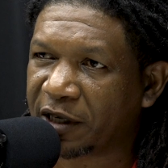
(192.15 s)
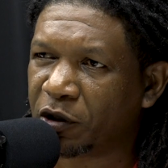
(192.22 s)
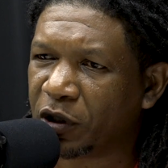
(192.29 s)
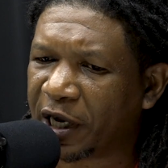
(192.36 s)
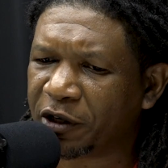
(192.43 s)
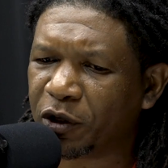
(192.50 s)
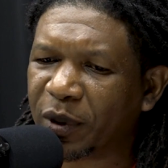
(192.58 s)

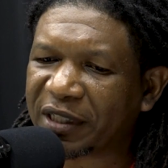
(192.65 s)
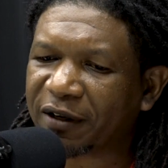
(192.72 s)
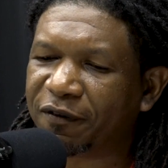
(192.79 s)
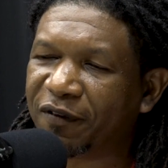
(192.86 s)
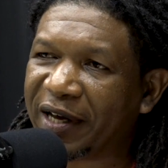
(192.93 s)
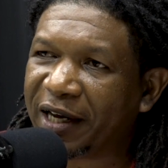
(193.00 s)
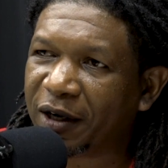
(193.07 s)
I knew what a
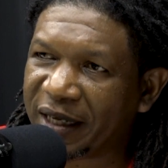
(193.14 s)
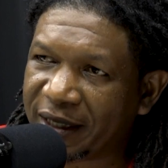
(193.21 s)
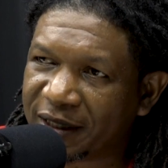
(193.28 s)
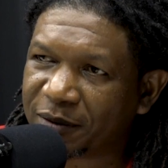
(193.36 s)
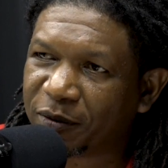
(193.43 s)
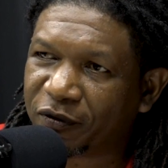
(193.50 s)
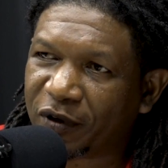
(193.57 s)
father
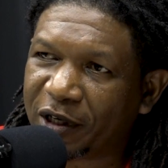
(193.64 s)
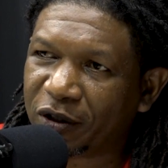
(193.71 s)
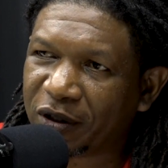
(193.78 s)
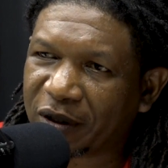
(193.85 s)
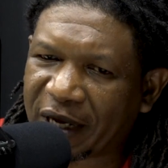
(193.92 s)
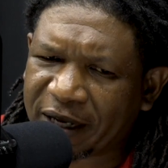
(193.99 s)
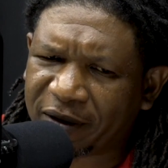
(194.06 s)
is before
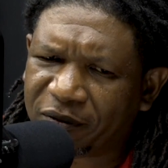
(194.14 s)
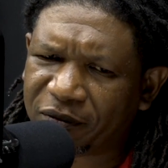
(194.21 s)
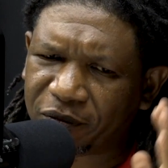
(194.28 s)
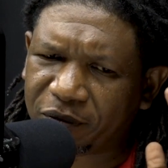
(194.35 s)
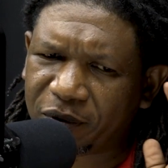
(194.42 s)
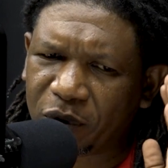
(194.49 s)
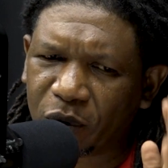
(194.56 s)
I
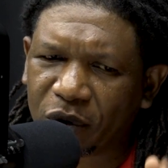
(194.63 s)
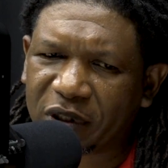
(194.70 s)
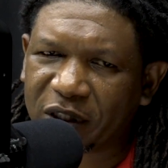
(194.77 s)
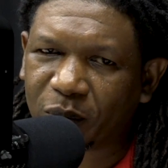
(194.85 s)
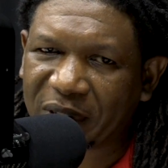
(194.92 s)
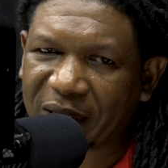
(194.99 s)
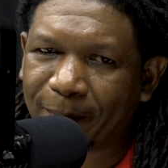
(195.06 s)

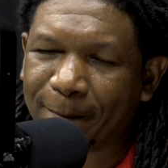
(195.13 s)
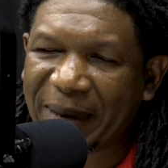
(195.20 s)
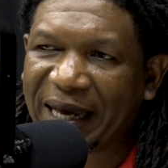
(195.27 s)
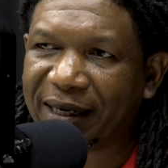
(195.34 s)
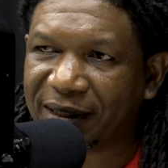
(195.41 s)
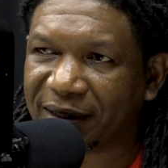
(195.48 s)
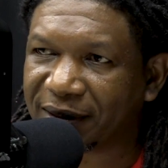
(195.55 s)
noticed what a
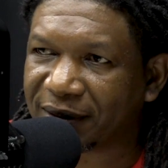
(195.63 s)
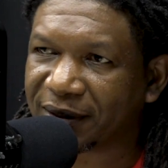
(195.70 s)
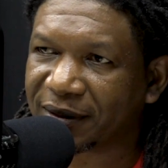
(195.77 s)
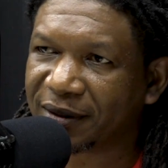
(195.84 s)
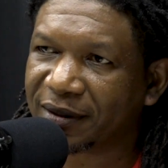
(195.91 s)
man is,